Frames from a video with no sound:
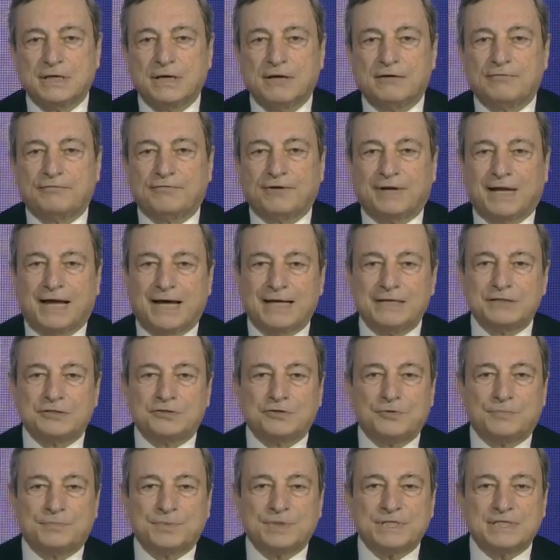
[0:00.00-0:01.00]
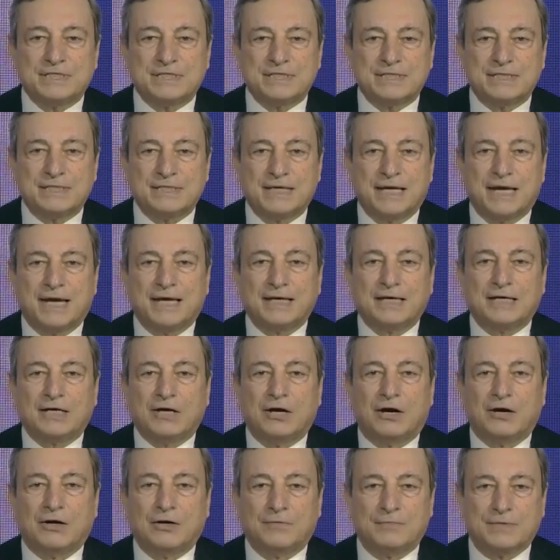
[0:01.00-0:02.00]
philanthropists, and
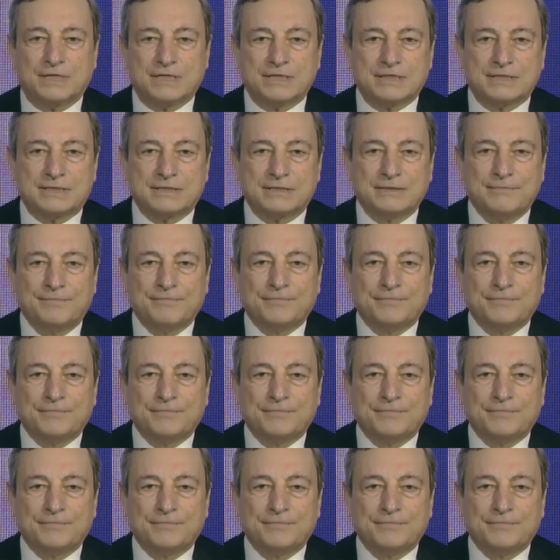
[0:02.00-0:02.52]
economists.